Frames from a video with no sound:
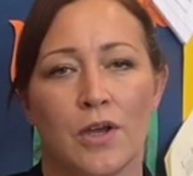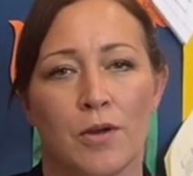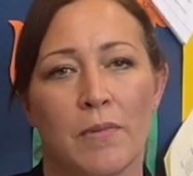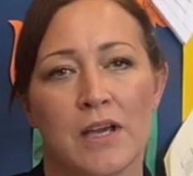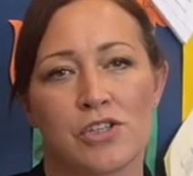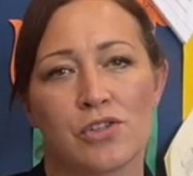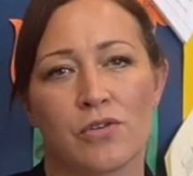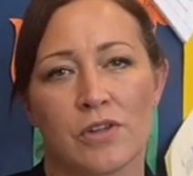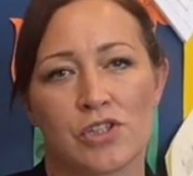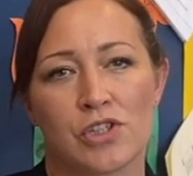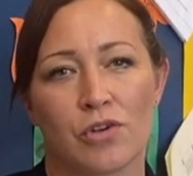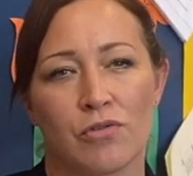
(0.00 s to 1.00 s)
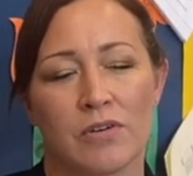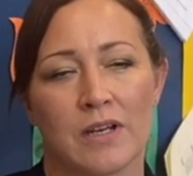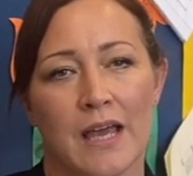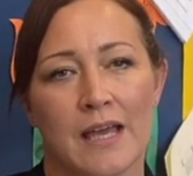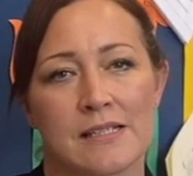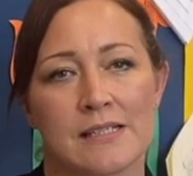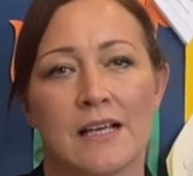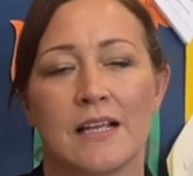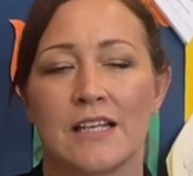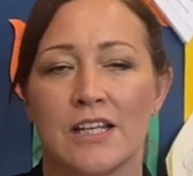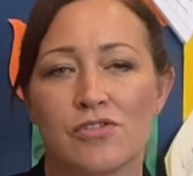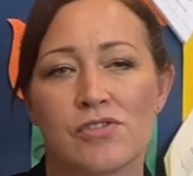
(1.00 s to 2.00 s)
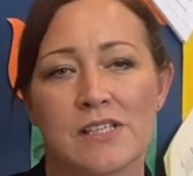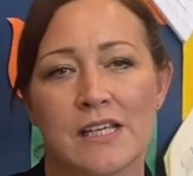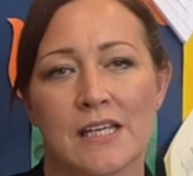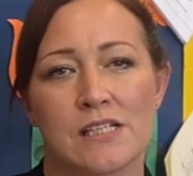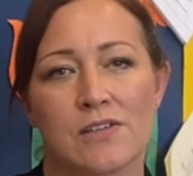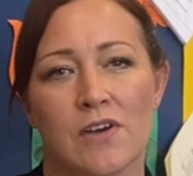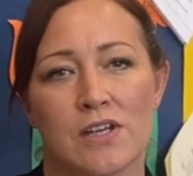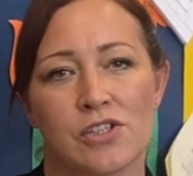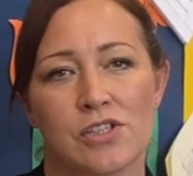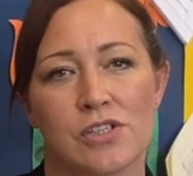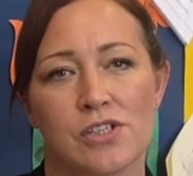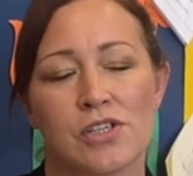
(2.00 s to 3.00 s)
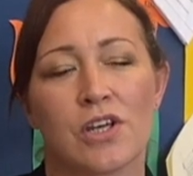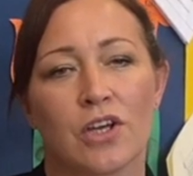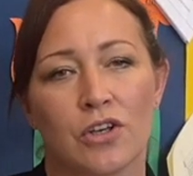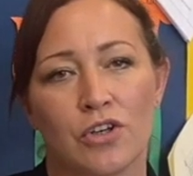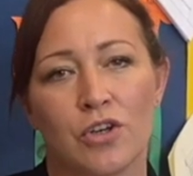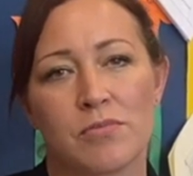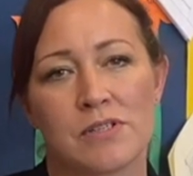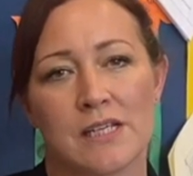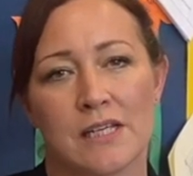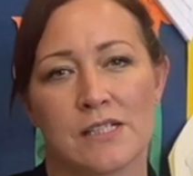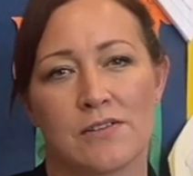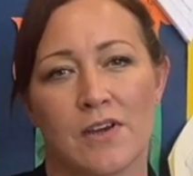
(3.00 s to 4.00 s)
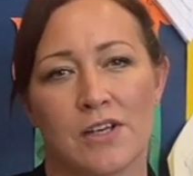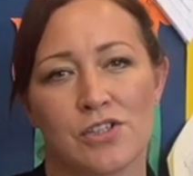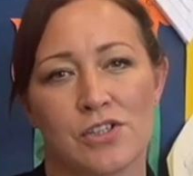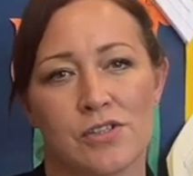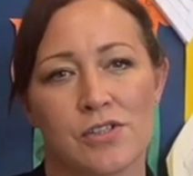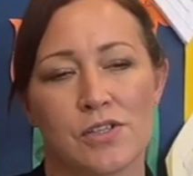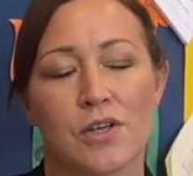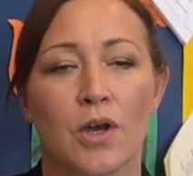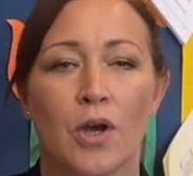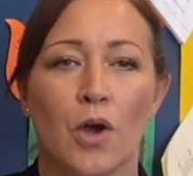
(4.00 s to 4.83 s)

who make sure that children get literacy interventions, numeracy interventions.